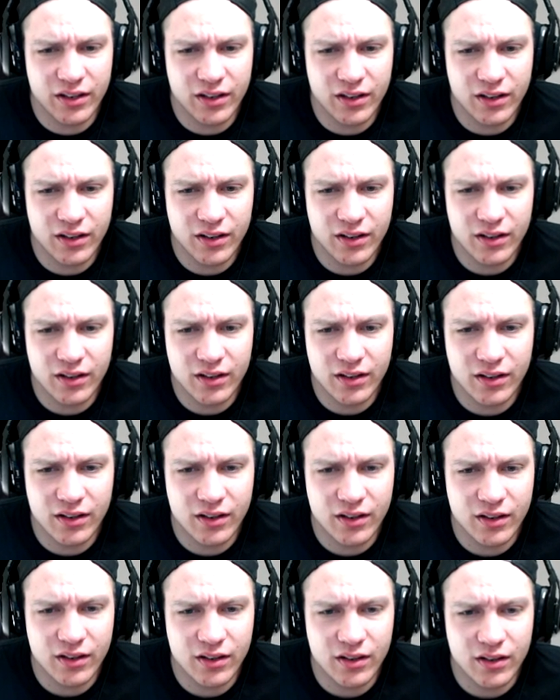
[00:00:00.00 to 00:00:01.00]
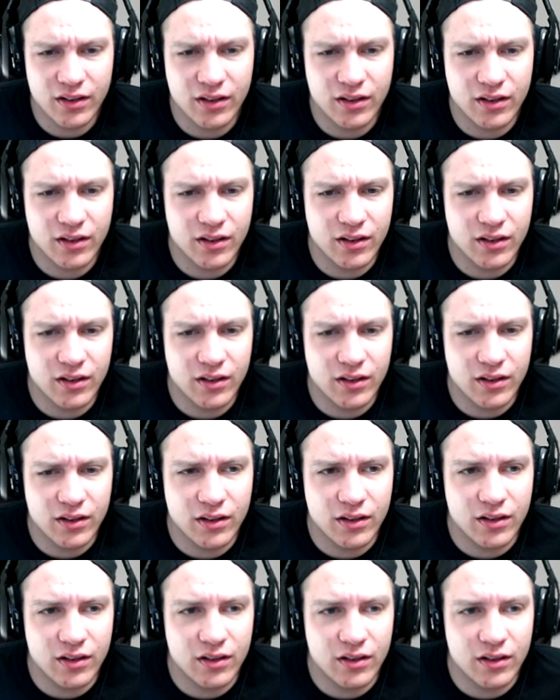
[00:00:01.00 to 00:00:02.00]

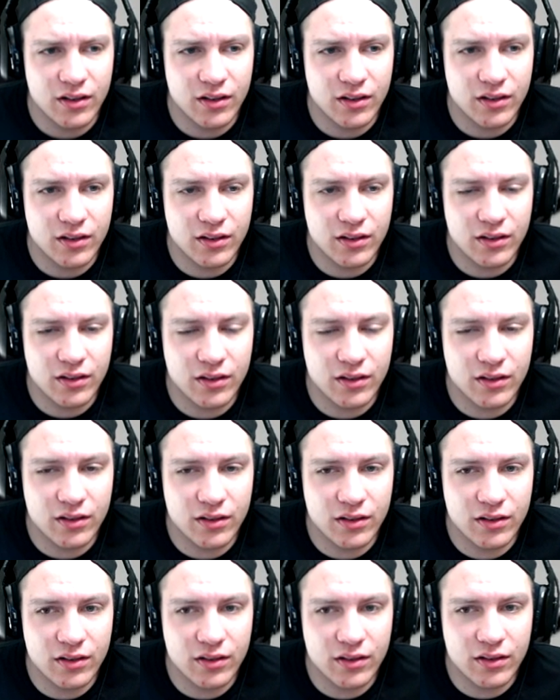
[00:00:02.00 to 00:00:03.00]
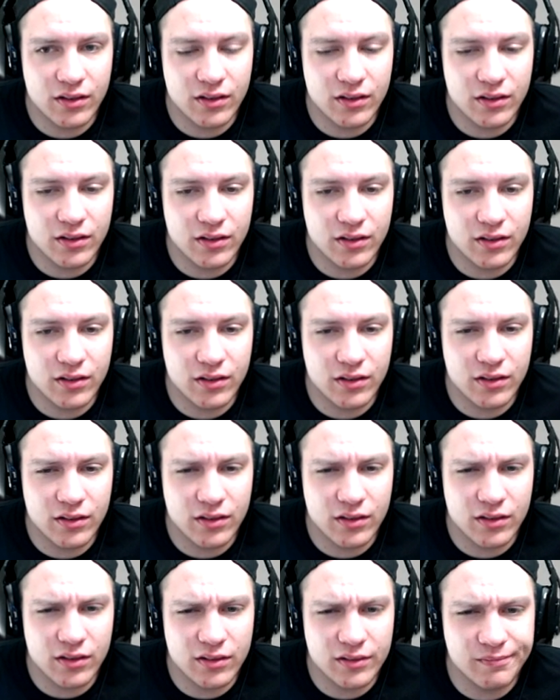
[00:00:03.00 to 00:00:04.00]

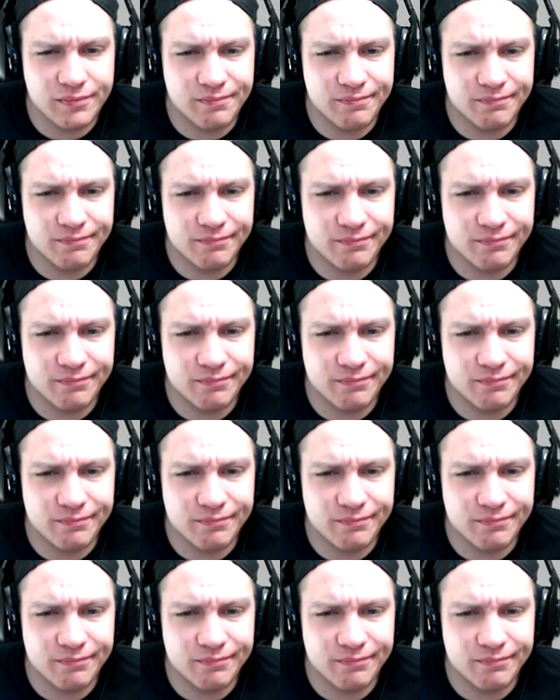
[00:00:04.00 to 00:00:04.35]
(silence)